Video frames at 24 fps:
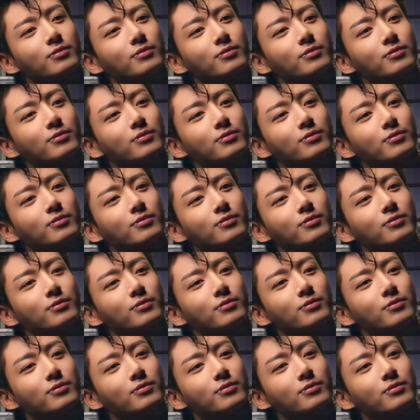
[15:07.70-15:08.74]

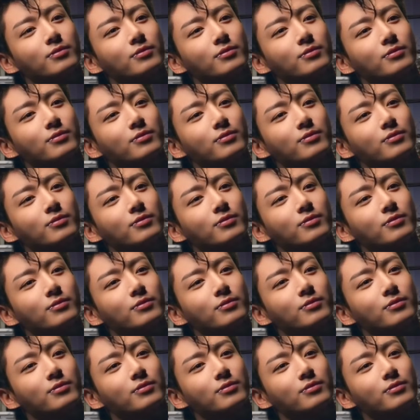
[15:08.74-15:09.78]

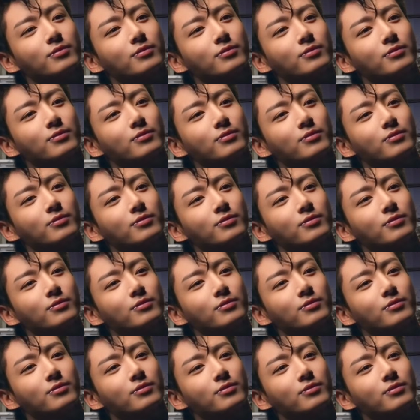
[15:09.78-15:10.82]

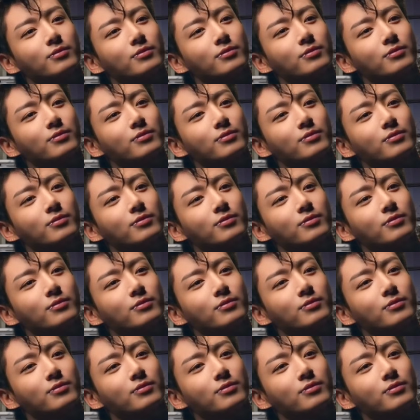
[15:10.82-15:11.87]

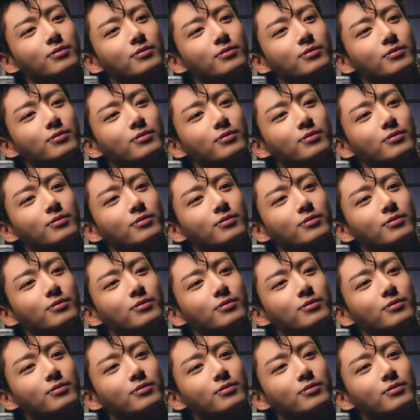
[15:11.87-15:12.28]
(silence)